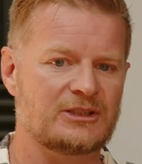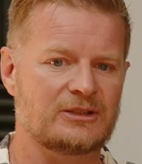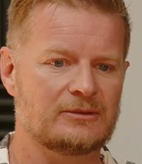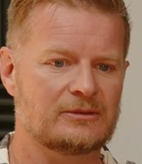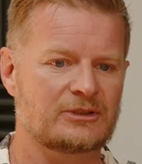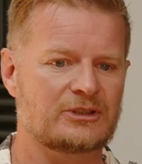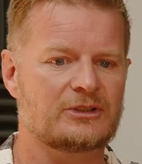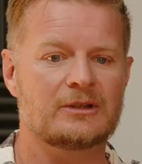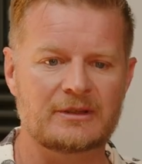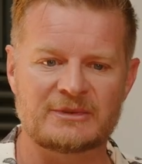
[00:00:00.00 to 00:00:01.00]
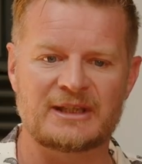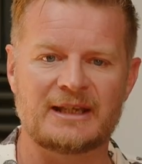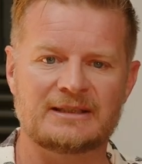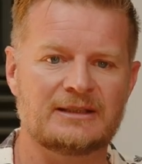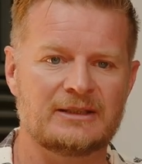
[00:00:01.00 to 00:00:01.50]
it's your
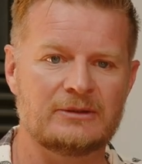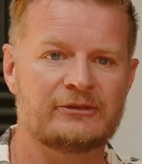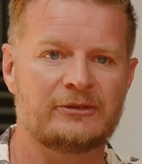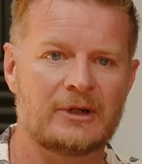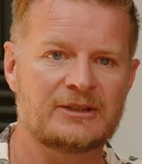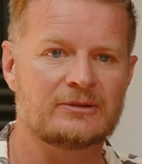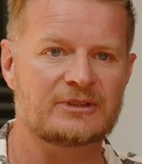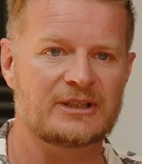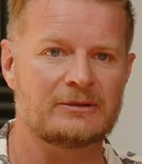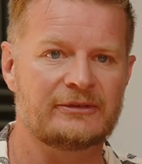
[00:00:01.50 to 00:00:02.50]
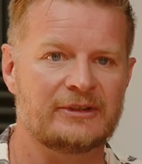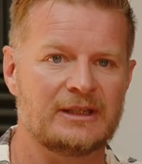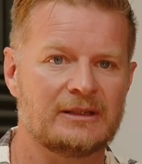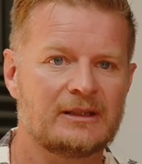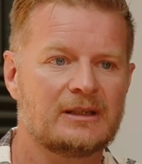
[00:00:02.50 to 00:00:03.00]
circumstances that you find yourself
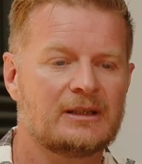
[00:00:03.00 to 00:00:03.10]
in.